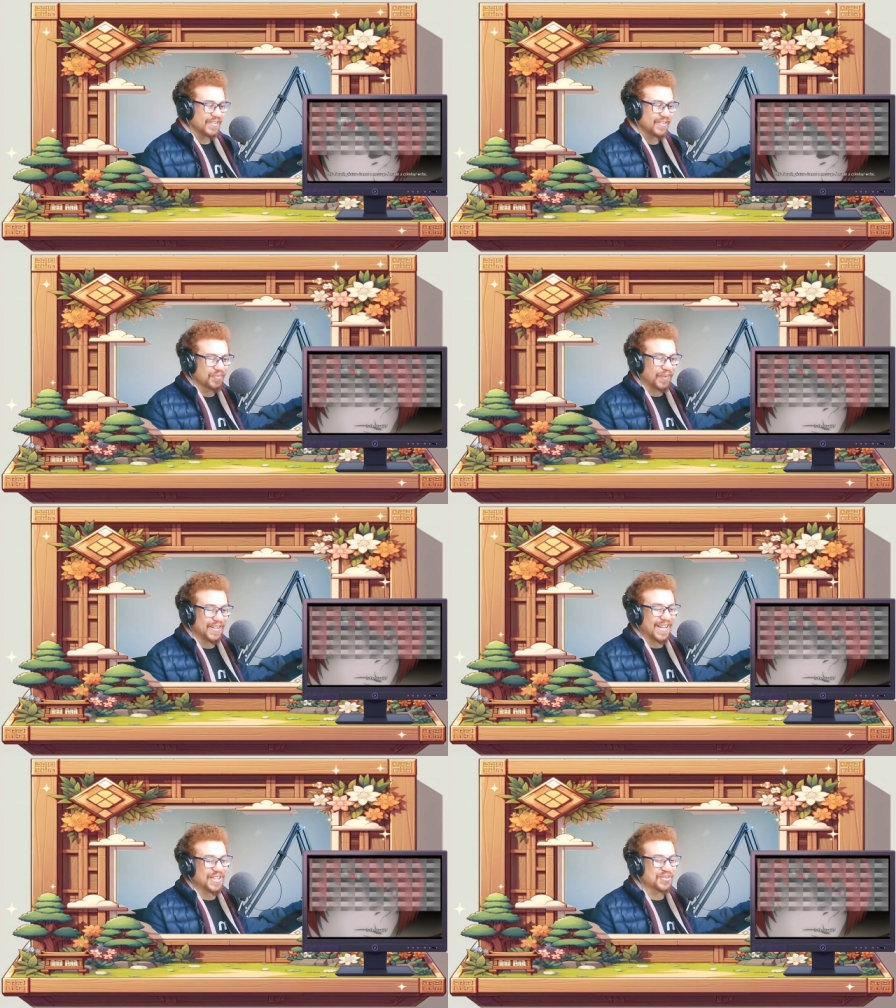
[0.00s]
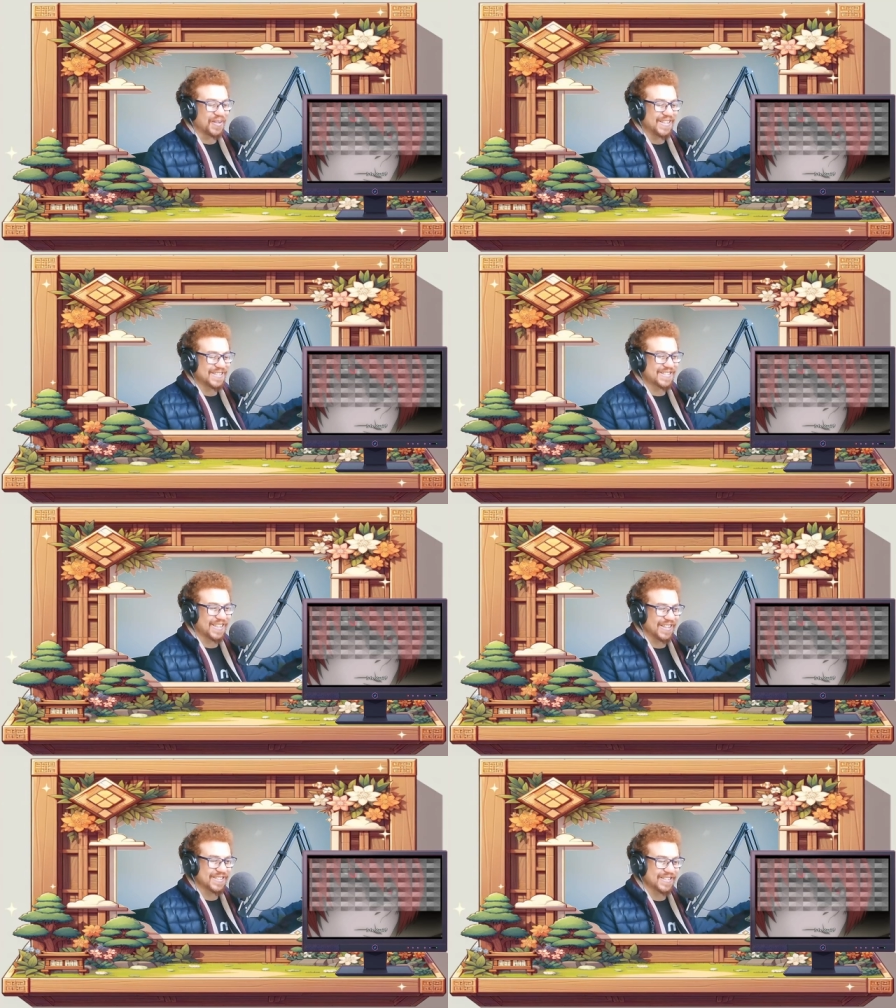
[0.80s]
But that's what he's
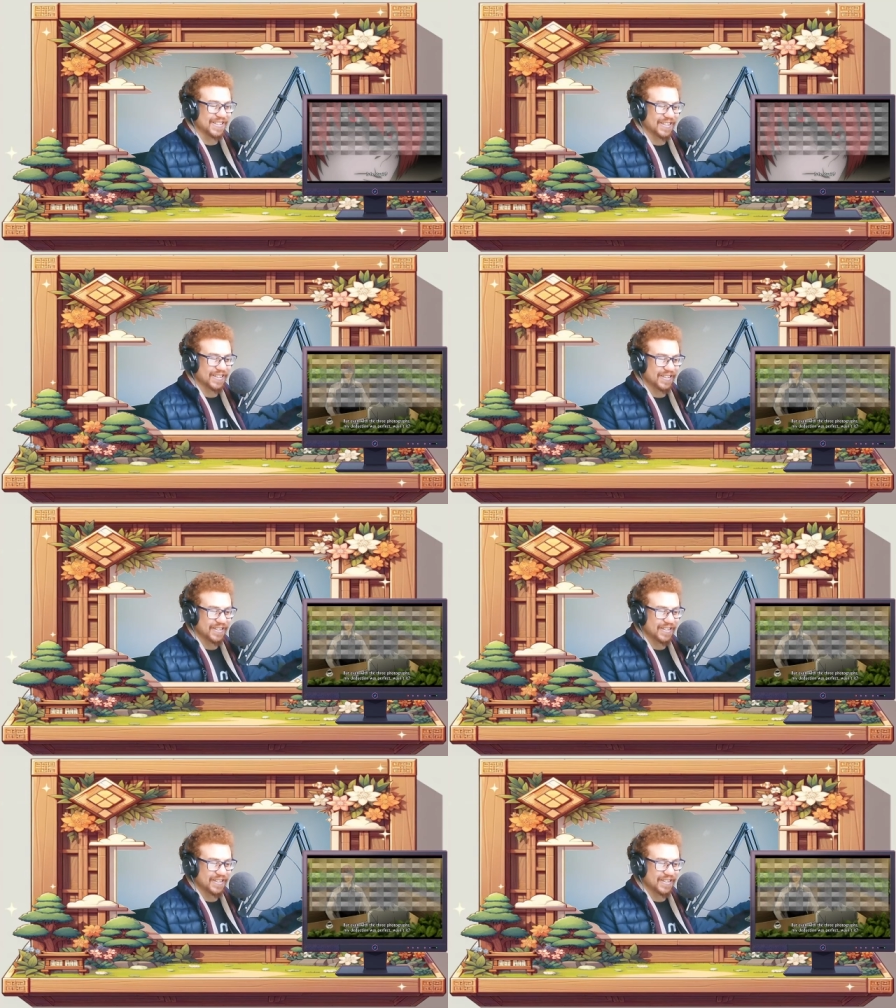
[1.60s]
testing.